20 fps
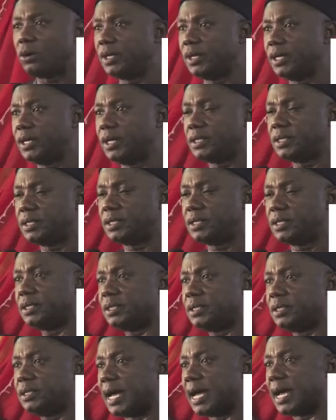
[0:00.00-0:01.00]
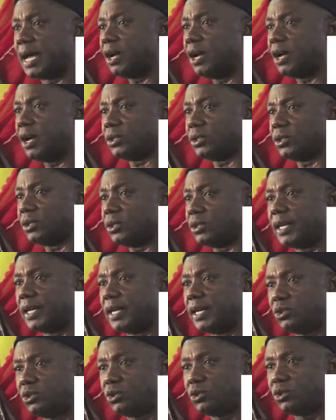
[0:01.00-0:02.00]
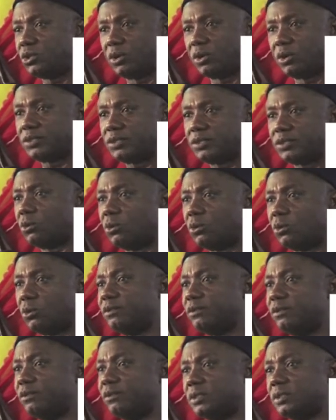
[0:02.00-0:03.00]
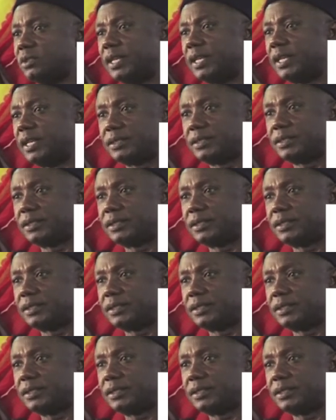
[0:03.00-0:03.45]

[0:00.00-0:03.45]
this is allowing your society to progress from one level to the next.